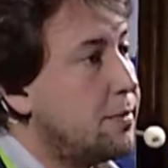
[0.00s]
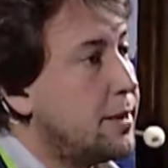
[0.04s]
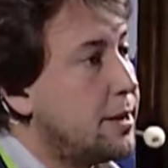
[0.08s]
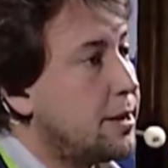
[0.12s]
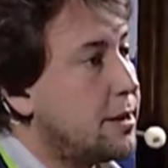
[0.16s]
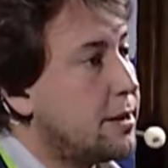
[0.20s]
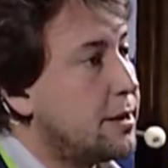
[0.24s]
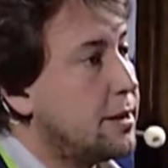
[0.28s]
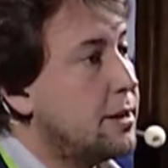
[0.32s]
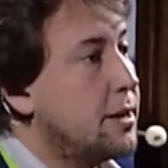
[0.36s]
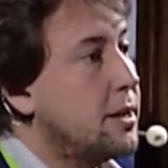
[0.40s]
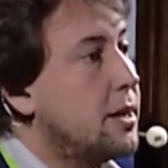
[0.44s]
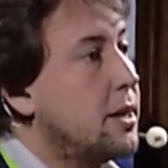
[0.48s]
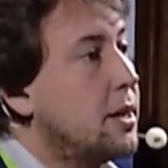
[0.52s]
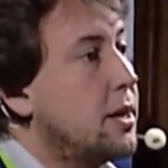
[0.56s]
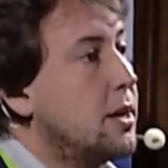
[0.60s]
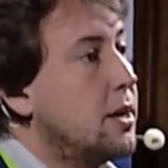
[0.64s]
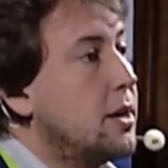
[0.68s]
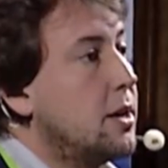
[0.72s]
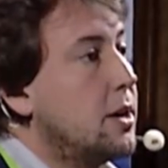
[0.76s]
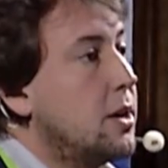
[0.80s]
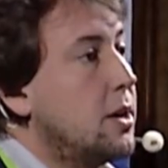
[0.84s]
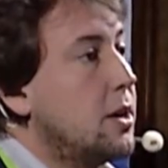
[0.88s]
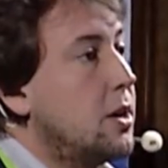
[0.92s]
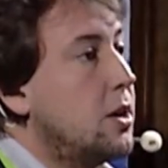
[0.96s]
where
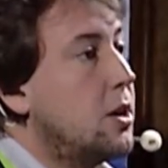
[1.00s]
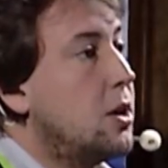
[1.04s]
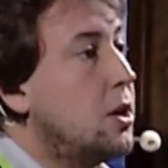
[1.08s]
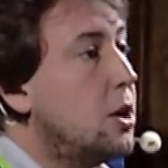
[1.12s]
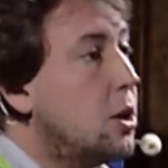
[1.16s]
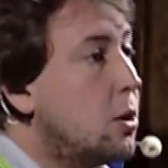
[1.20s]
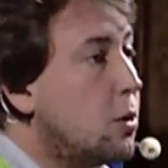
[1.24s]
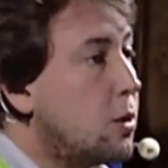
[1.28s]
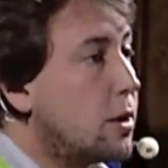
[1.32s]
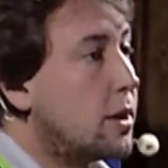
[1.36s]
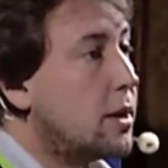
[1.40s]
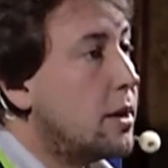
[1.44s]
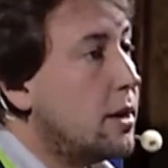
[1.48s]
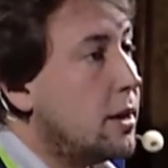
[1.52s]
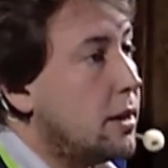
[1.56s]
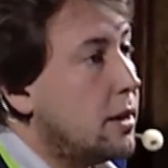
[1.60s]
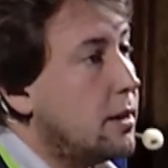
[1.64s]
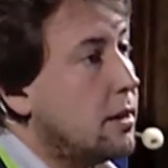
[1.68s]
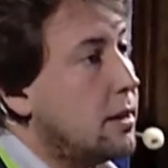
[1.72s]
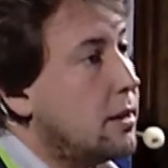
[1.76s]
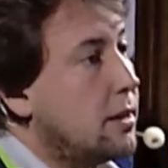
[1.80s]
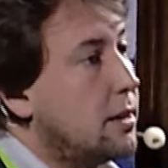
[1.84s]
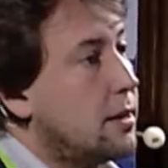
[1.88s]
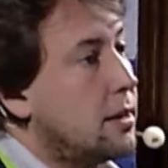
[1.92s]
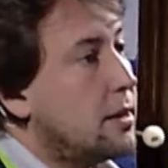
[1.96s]

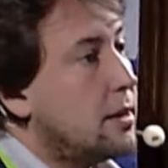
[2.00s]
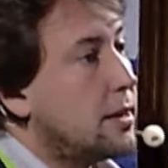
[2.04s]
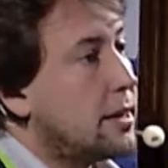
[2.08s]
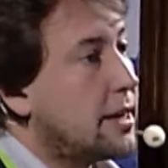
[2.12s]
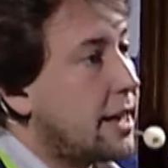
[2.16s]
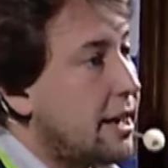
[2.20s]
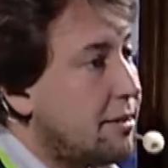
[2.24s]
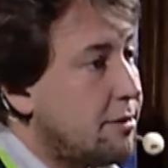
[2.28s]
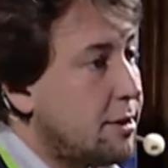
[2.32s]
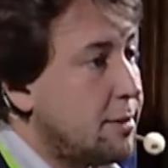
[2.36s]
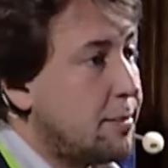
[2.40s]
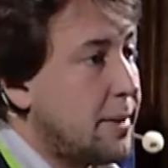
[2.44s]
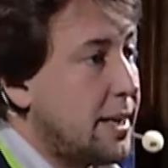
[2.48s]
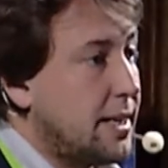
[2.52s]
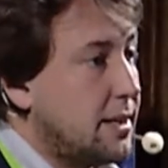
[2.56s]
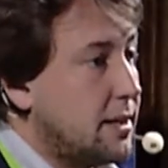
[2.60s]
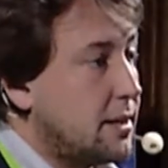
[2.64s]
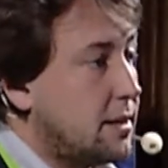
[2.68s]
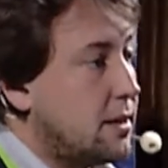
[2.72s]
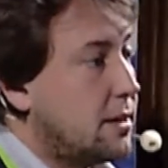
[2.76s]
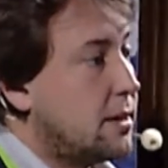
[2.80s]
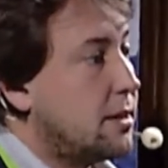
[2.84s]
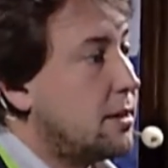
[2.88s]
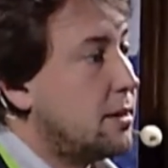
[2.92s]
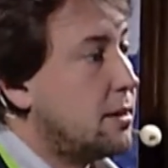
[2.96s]
local
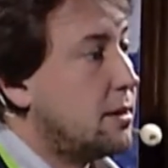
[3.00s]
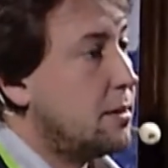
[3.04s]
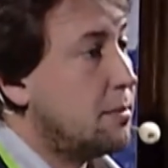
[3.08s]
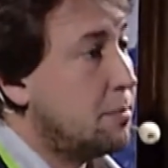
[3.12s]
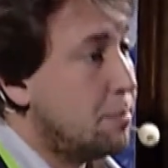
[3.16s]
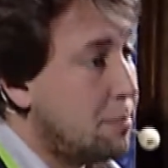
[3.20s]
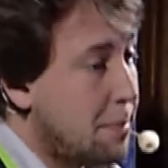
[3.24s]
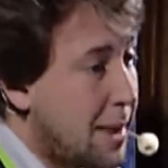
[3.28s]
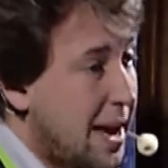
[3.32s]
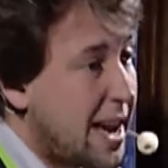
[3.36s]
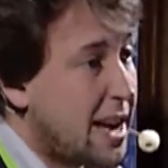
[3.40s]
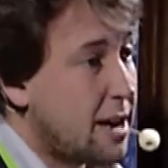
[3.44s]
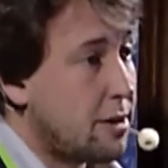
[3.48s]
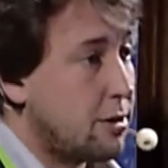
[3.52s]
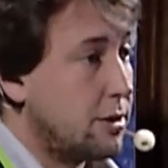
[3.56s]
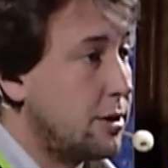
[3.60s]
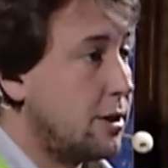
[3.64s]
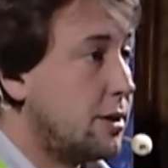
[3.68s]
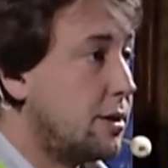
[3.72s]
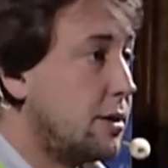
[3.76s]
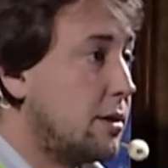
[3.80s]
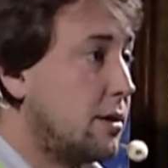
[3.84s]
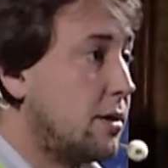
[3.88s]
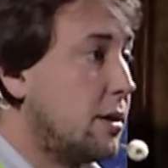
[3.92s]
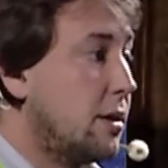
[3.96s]
governments,
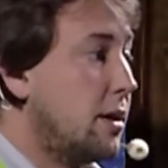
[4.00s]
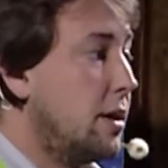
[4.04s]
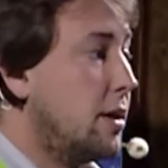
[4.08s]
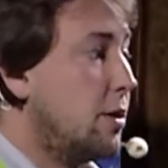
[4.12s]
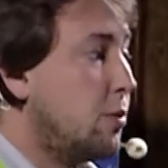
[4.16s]
mayors,